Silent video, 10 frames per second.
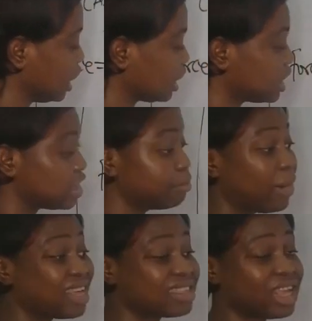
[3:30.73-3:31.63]
That is,
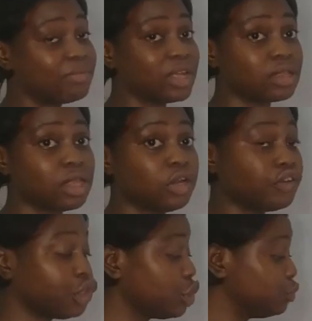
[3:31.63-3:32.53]
mass times
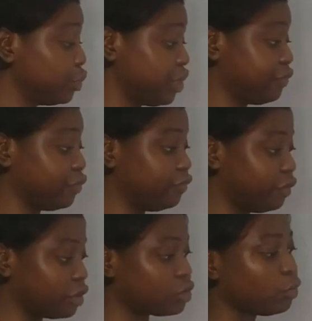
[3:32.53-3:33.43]
acceleration will give you
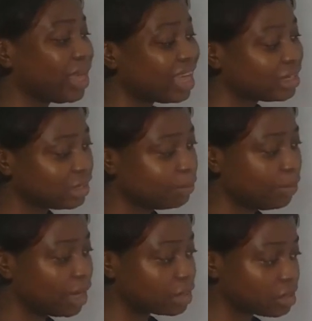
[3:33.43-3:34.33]
force, where the
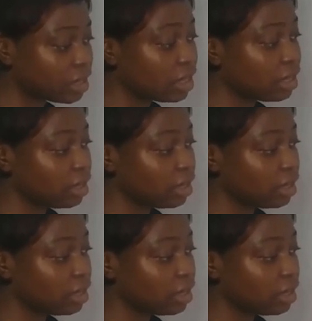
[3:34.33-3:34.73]
mass,